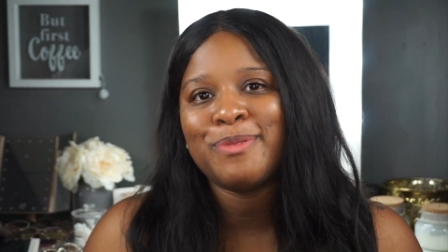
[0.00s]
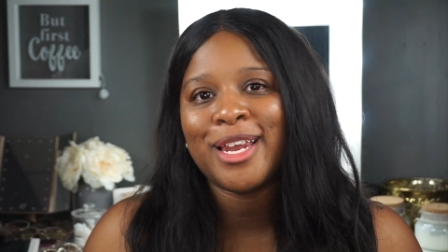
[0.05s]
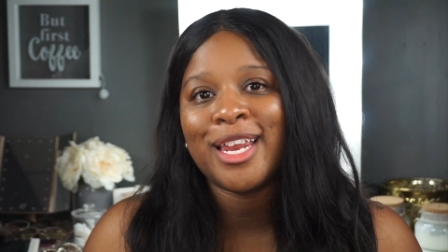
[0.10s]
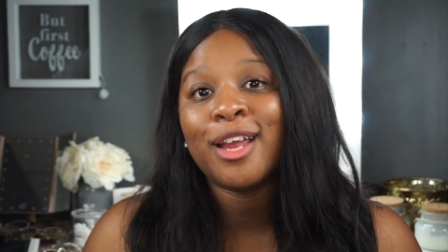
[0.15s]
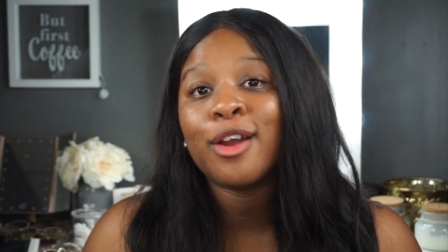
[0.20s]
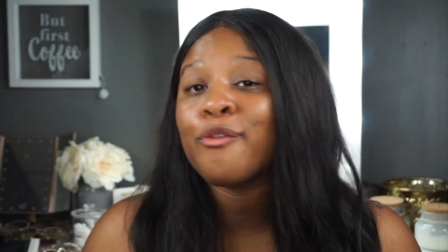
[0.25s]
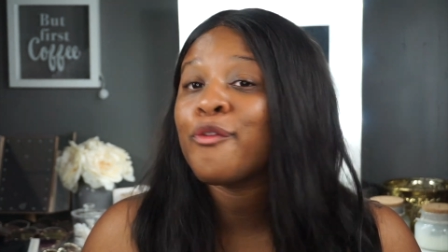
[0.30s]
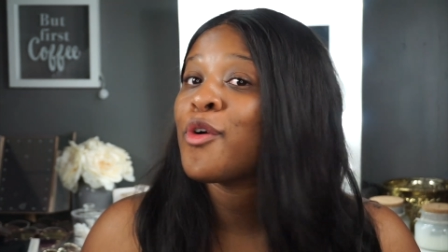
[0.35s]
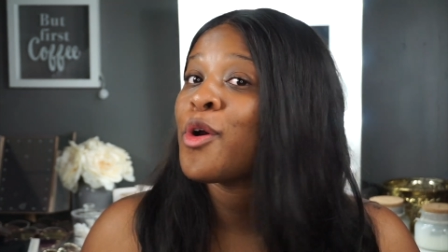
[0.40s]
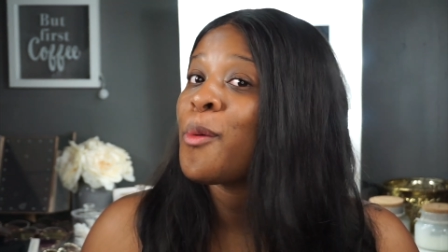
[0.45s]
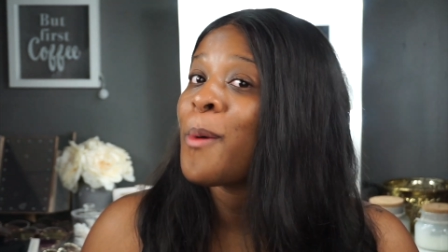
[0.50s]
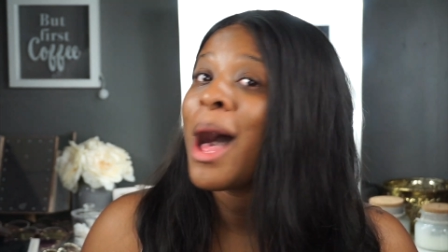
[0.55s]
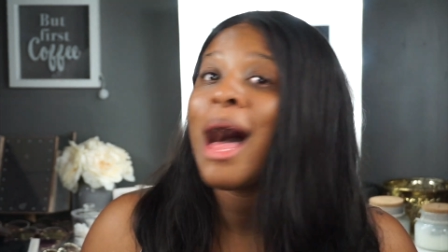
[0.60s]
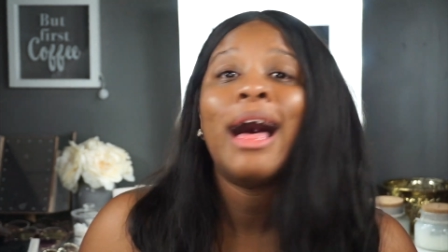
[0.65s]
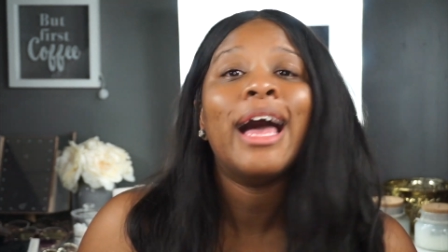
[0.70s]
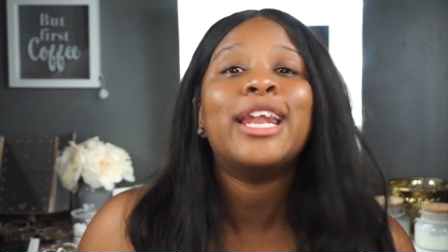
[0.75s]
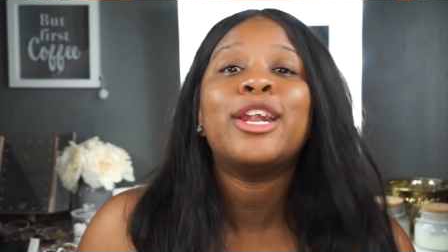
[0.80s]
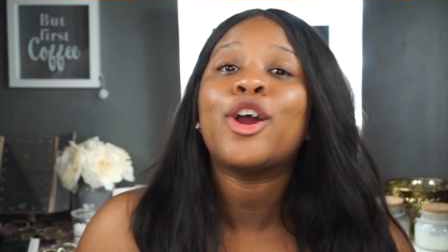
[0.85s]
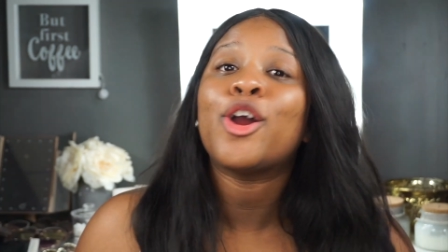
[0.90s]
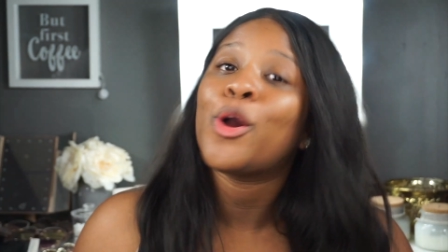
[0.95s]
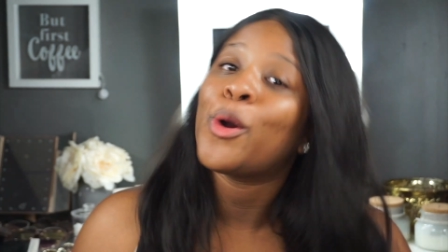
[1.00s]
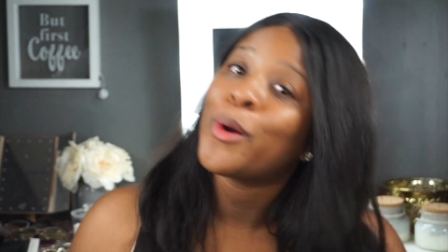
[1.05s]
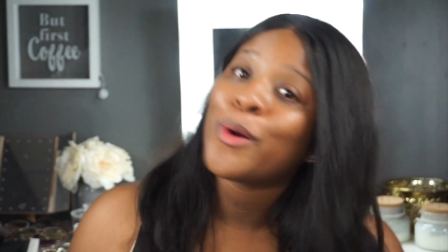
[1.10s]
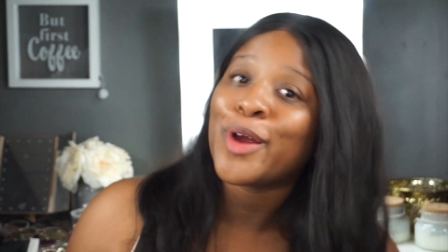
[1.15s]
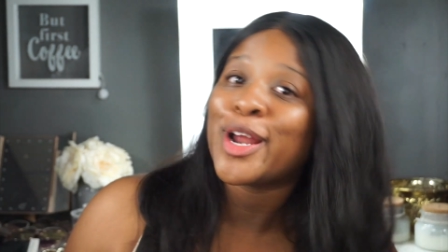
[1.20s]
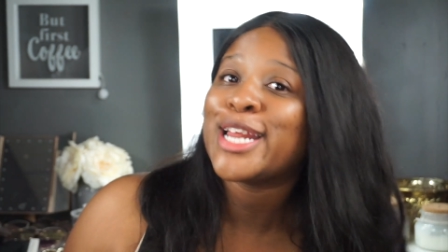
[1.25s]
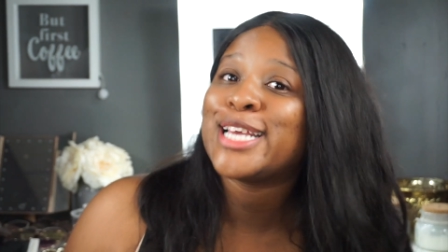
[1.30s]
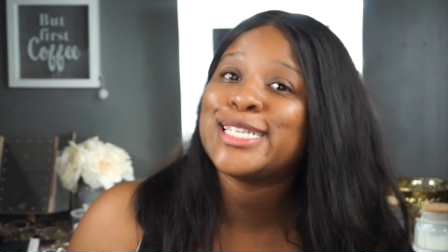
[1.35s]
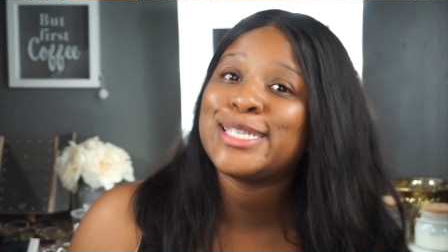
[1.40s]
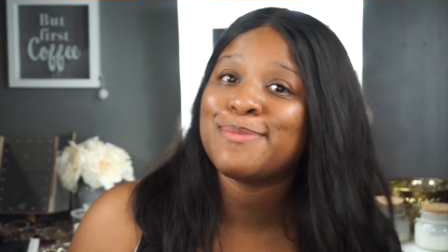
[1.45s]
been here for a while and are
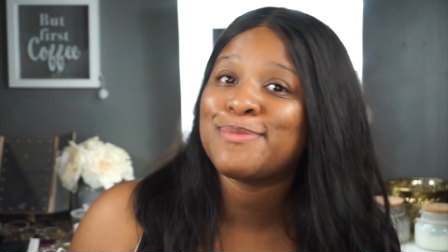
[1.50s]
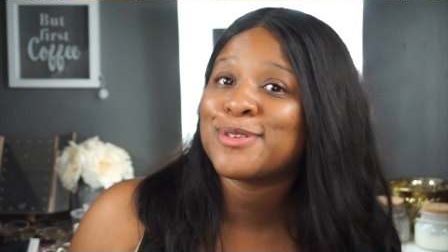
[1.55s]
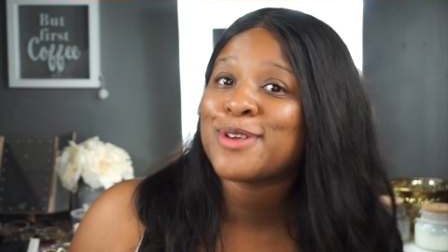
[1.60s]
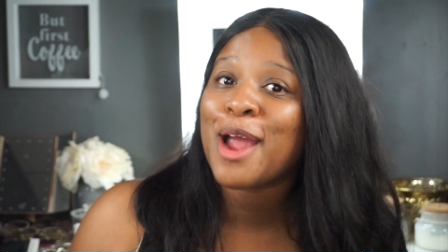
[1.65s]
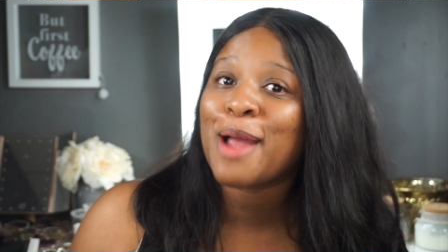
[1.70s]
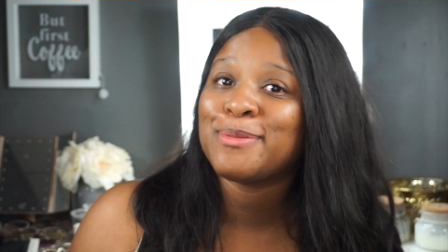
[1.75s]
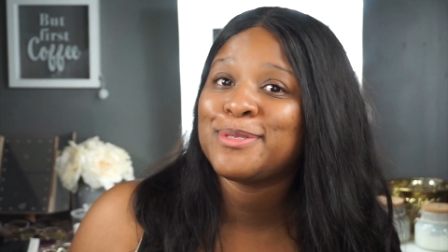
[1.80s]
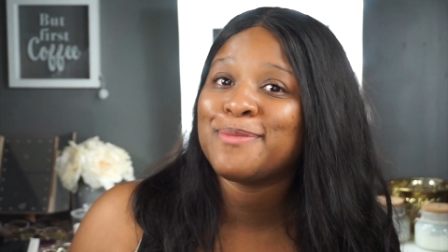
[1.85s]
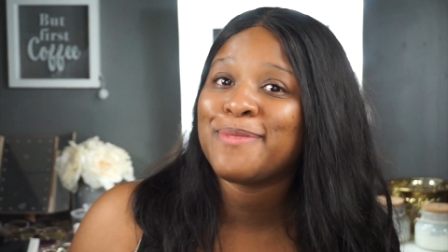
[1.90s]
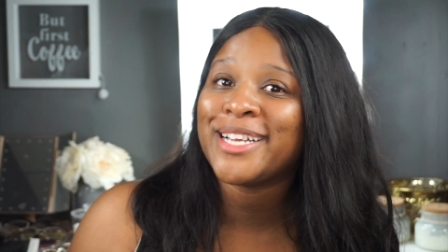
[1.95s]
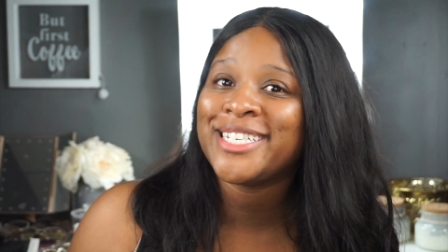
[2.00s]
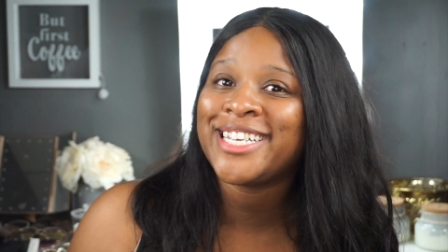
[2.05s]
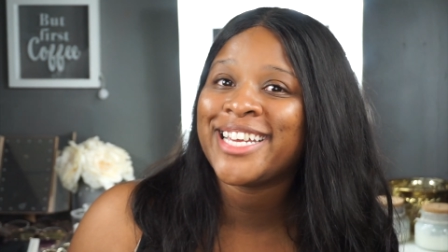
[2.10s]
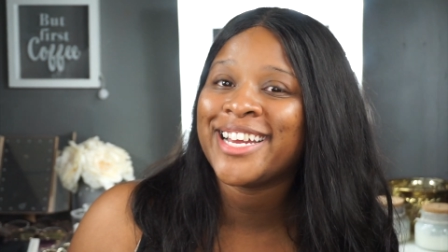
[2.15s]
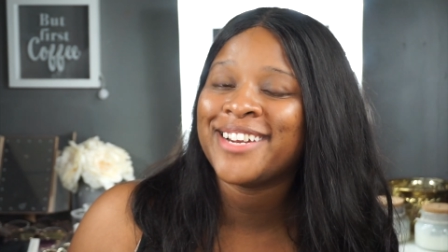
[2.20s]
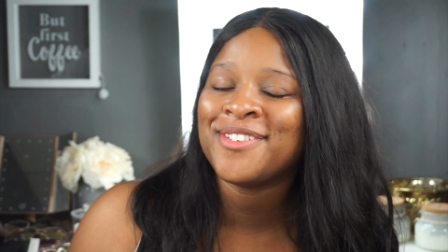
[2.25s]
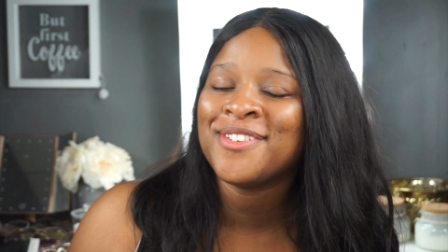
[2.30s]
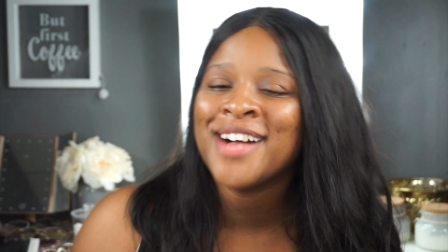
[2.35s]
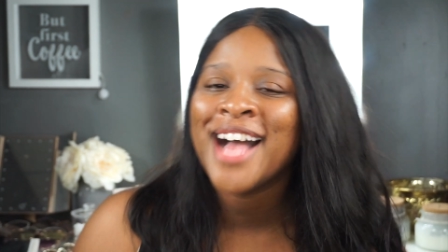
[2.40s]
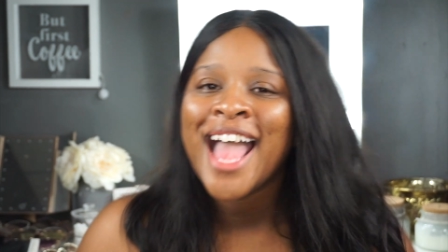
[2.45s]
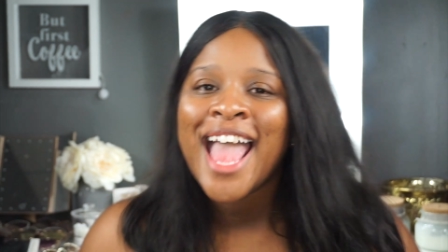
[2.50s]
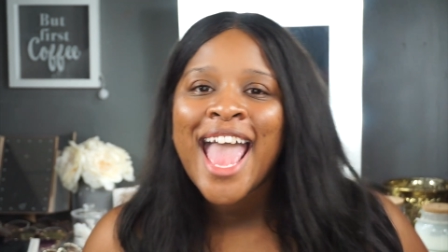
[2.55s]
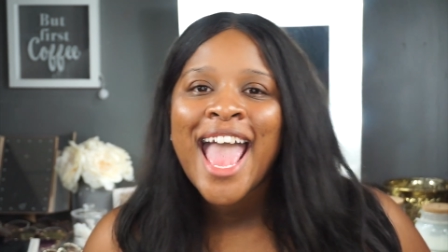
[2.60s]
already subscribed to my channel,